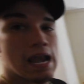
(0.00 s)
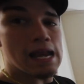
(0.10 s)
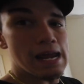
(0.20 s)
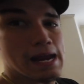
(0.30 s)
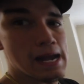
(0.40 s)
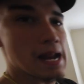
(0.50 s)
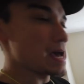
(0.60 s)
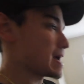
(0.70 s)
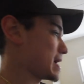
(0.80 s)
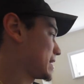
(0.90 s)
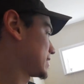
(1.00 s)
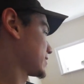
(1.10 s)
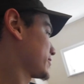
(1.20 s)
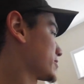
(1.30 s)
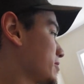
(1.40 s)

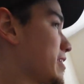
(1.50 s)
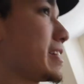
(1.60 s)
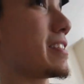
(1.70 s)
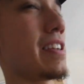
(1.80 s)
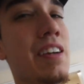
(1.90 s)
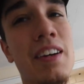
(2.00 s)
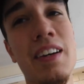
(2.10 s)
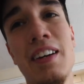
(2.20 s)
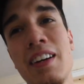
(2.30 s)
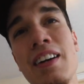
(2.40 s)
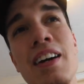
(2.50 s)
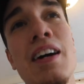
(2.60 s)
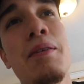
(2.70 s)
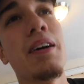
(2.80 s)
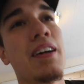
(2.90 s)
Lena. Feels so nice in here.
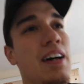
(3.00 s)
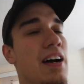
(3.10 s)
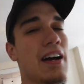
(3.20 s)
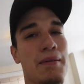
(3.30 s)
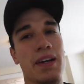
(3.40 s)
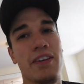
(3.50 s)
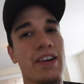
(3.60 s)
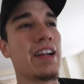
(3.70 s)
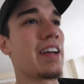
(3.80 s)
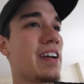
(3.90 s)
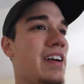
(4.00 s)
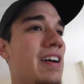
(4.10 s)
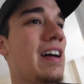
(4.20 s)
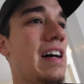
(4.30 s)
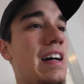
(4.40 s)
But all right, I'm gonna get ready.
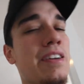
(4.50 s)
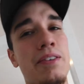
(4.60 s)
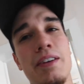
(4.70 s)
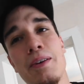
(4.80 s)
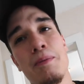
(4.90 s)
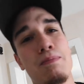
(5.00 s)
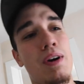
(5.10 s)
I don't know.